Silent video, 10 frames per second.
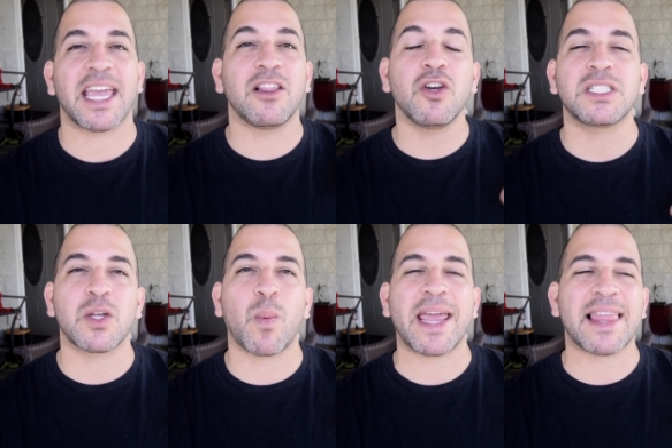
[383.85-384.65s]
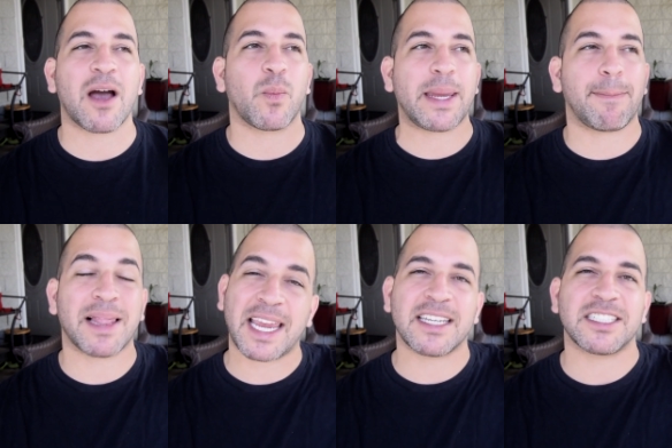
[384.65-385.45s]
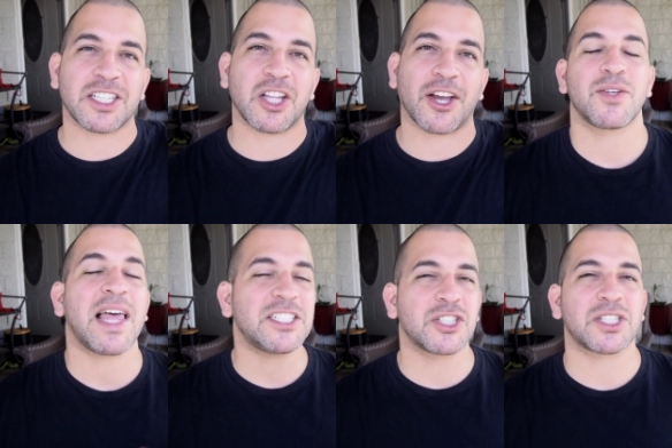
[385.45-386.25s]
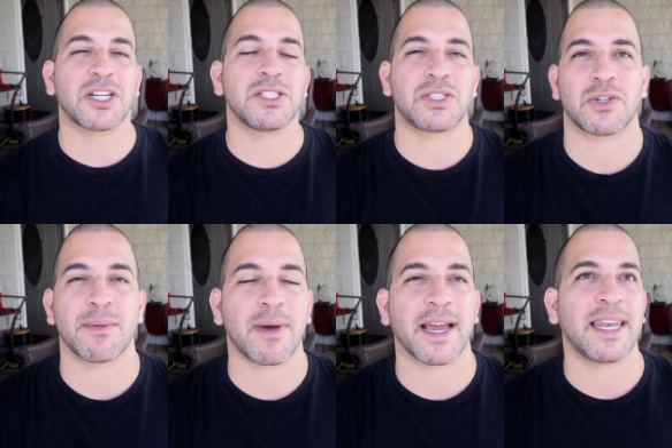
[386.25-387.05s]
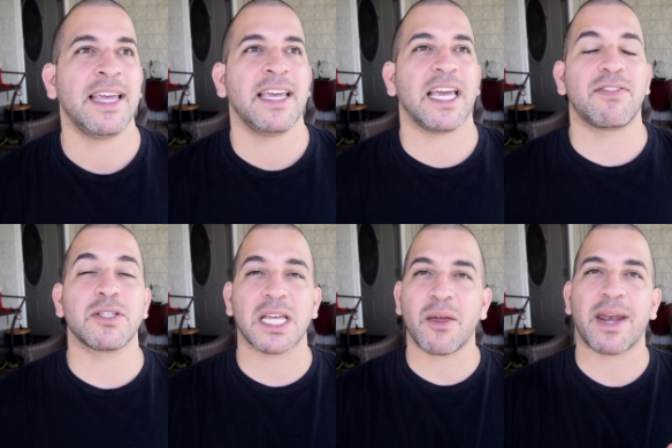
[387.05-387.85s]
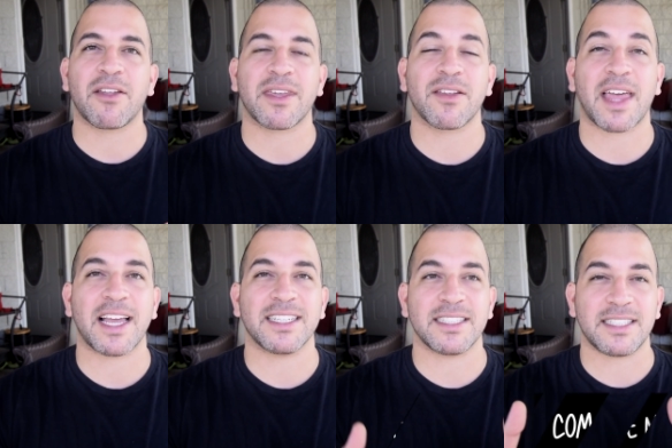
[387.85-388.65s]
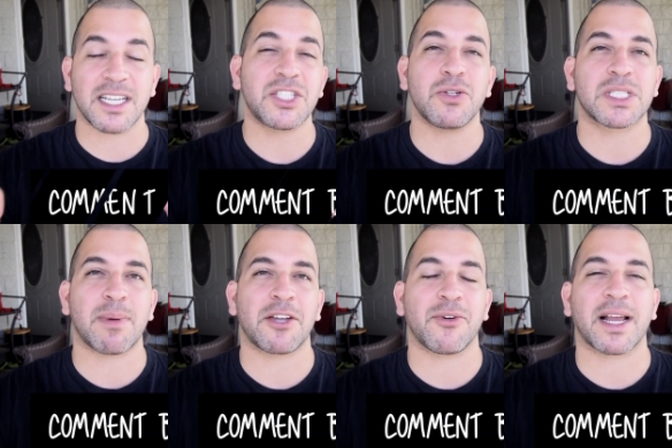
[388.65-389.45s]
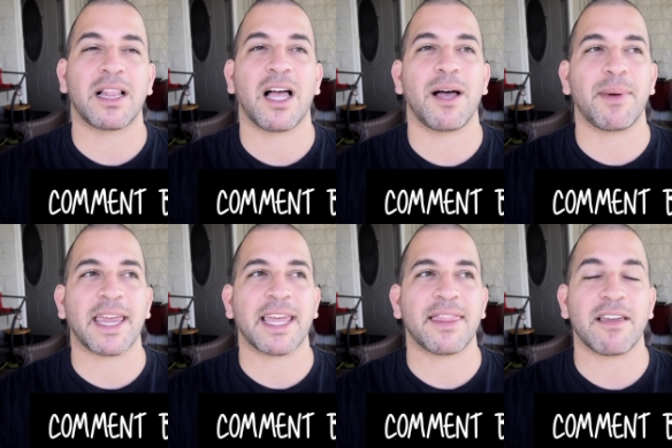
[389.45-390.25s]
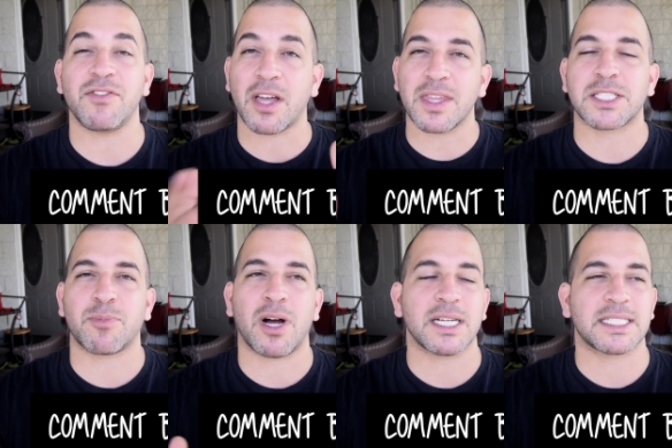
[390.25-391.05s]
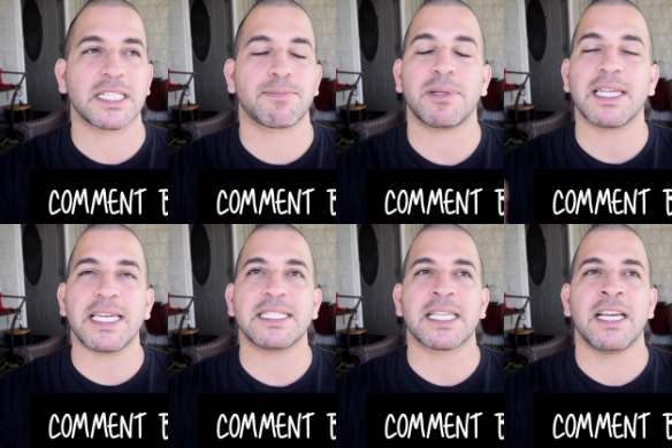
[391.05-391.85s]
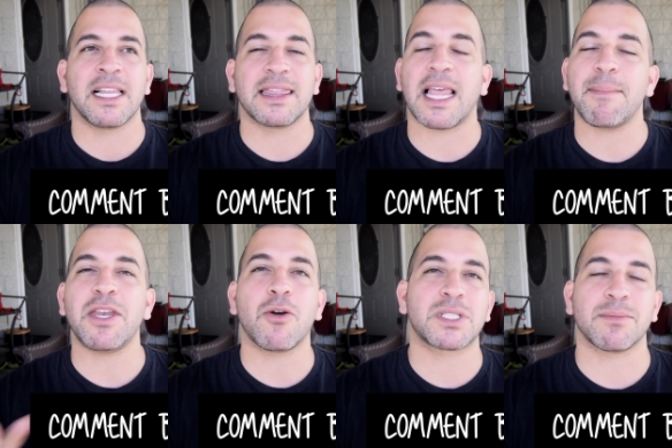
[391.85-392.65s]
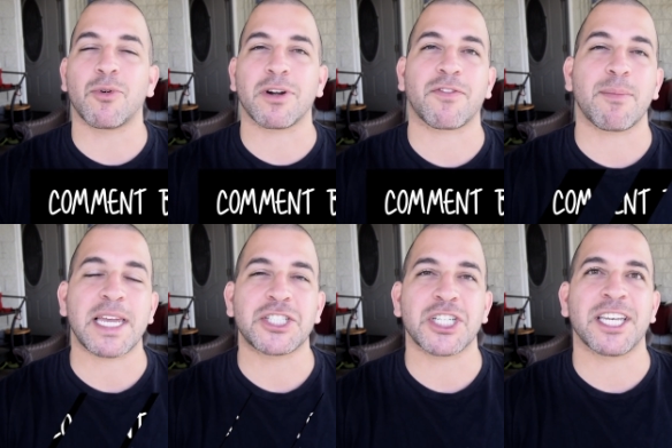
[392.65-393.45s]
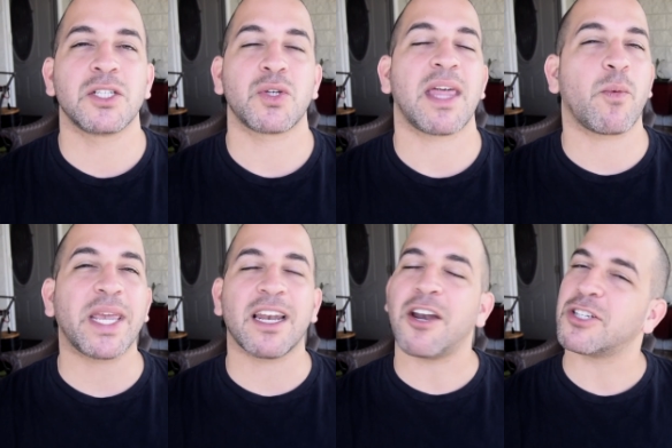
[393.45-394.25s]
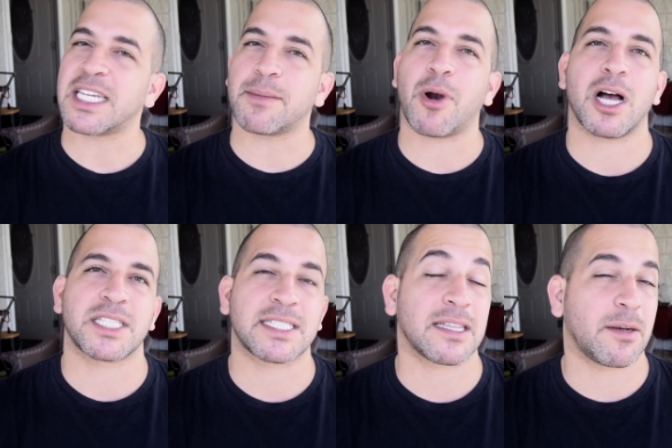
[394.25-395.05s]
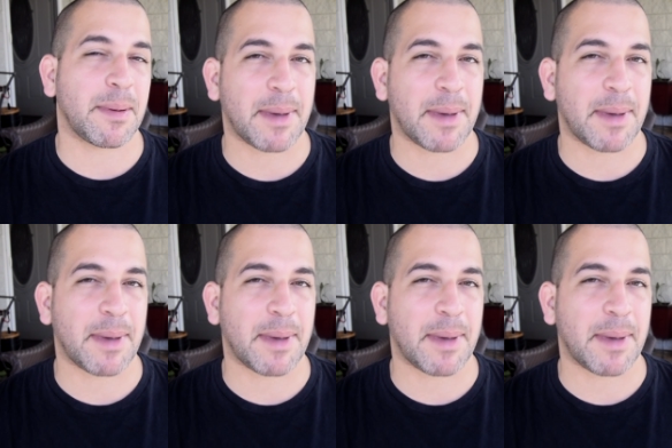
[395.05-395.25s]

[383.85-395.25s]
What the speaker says: it looks the way that we planned it to look. So that's just a concern of mine. If there's anyone out there that does use Smile Direct Club and they've done this process, please let me know some more information so that we can understand the process a little bit